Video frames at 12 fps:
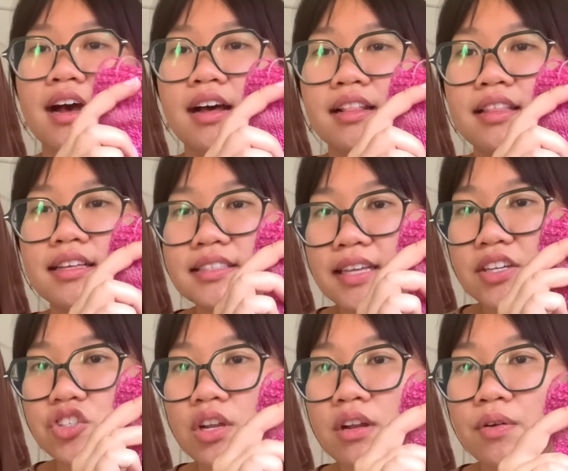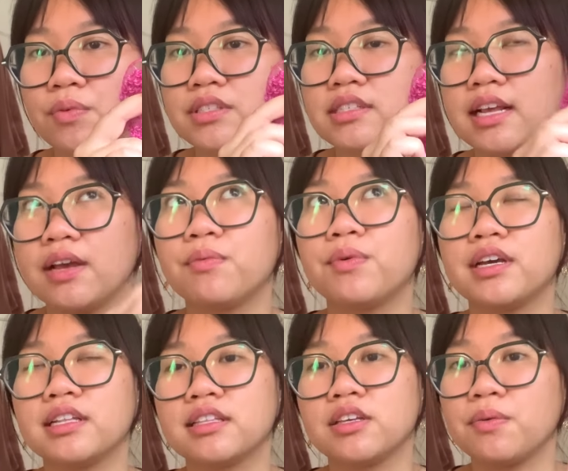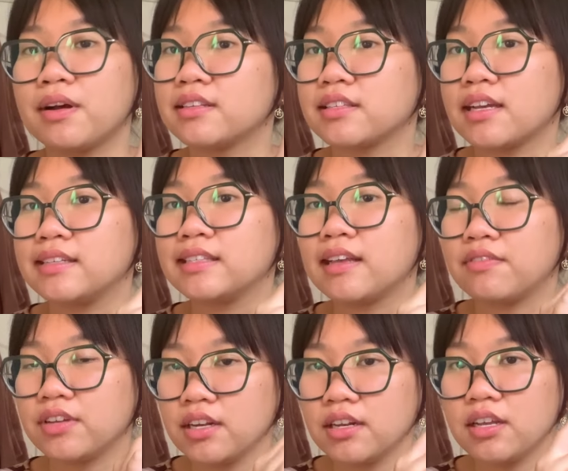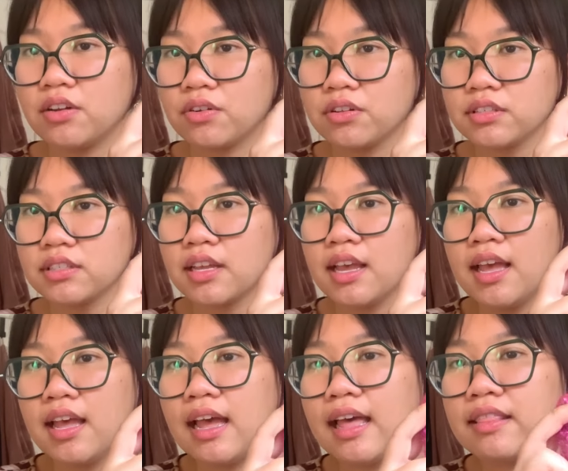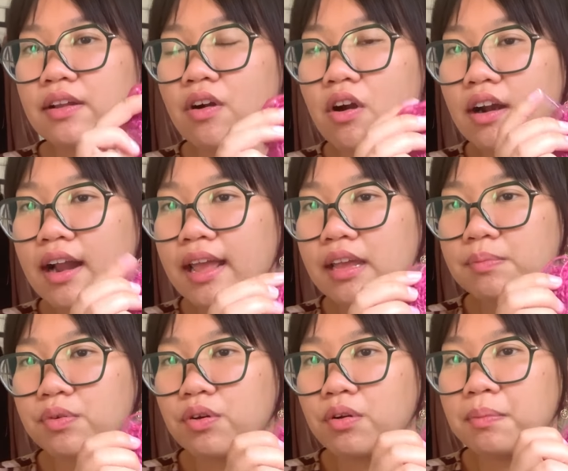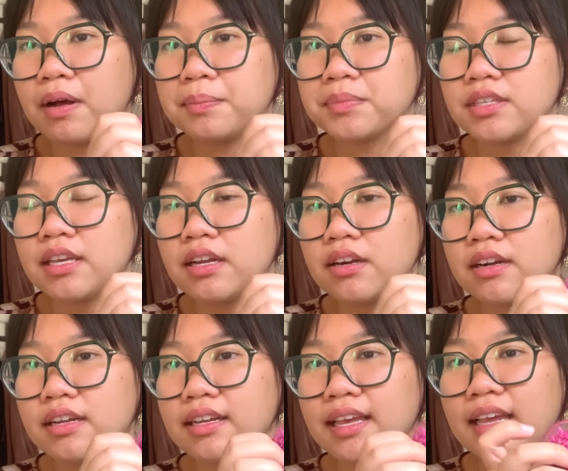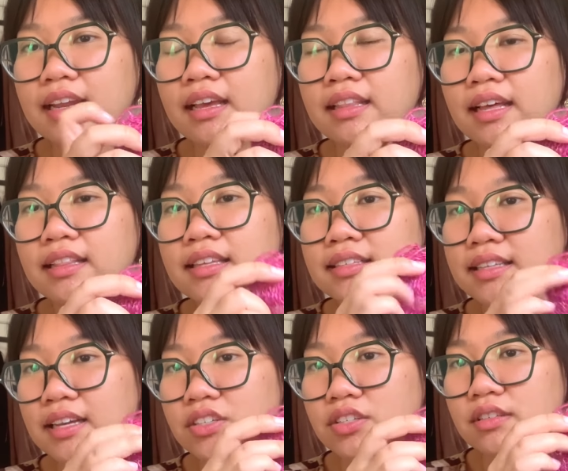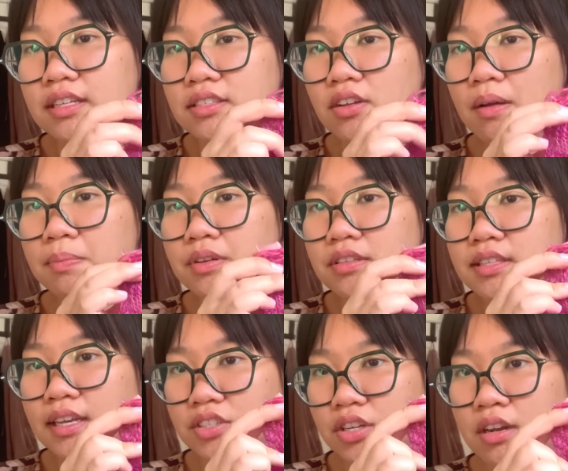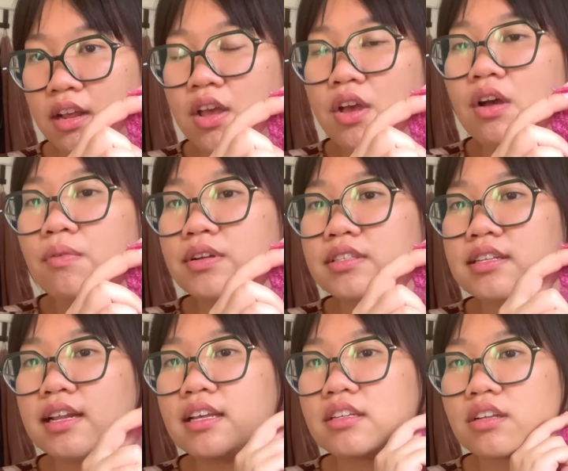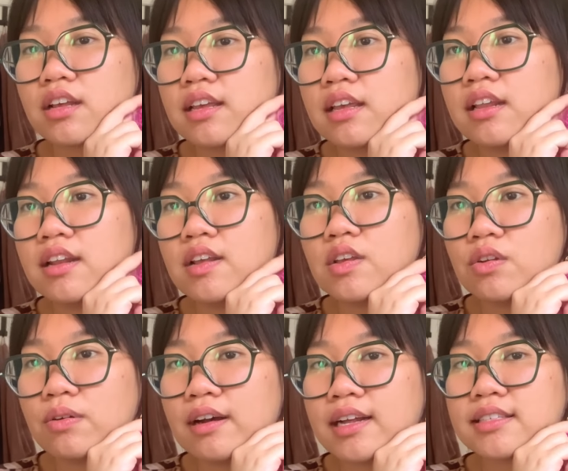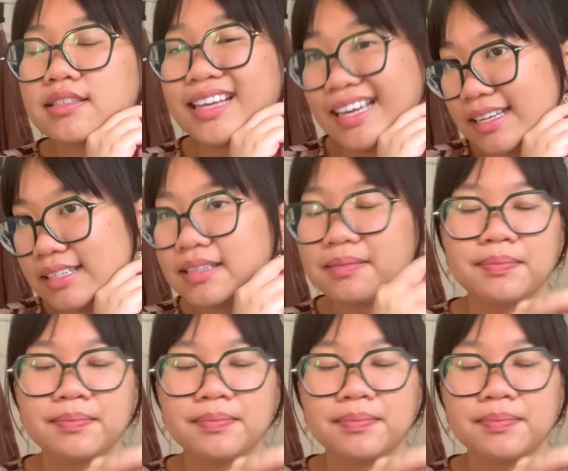this section was knit with US size 7 needles, and there are 8 purl bumps here, indicating that this top section was knit in US 8.